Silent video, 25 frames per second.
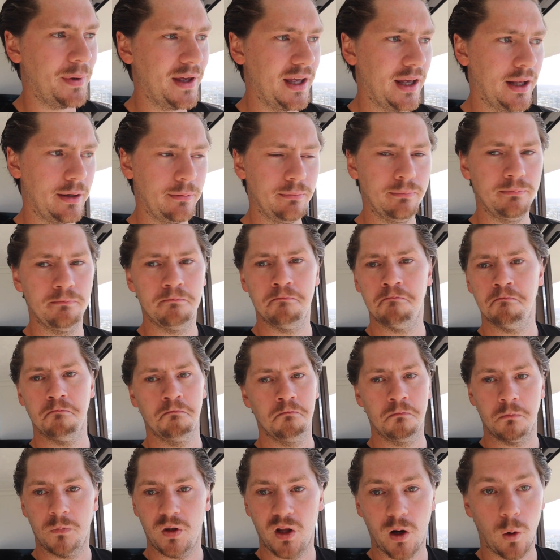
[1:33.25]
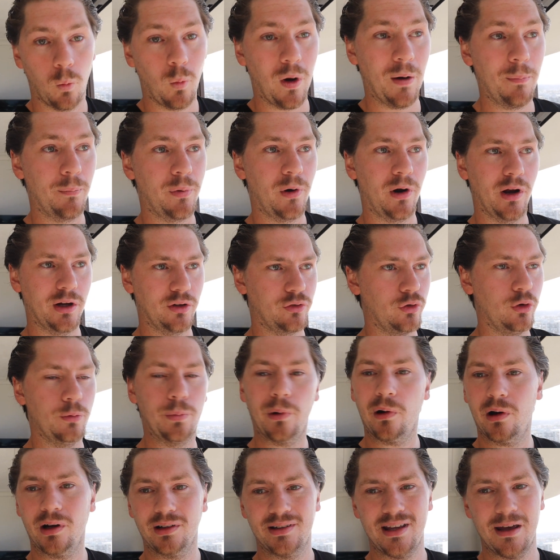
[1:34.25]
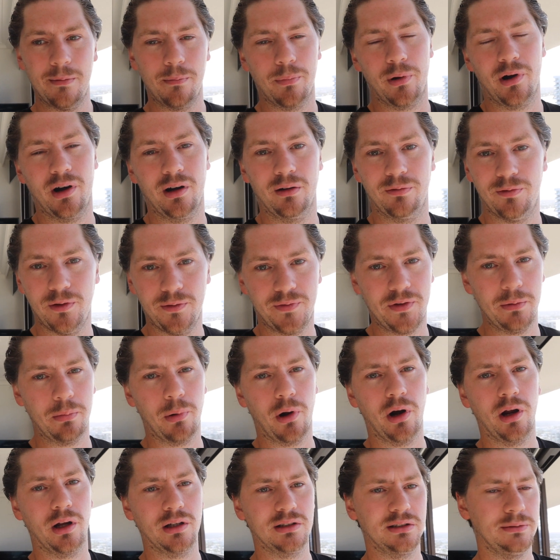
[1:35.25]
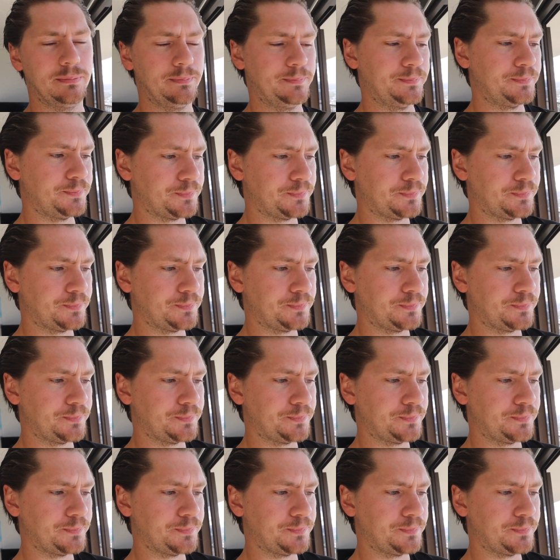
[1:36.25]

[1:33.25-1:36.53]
Be it one product, two product, 10 product, 50 products.